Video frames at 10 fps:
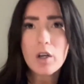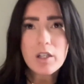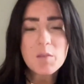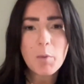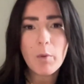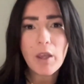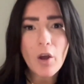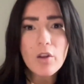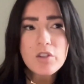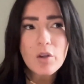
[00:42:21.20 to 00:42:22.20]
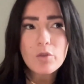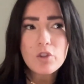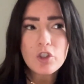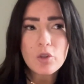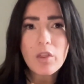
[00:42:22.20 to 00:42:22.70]
course, but we also
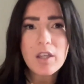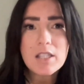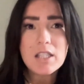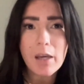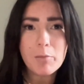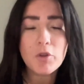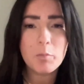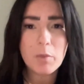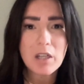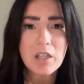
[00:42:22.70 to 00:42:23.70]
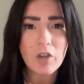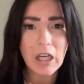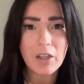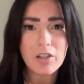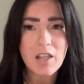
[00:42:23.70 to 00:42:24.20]
do the same to
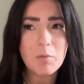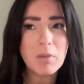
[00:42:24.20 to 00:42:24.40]
administrators.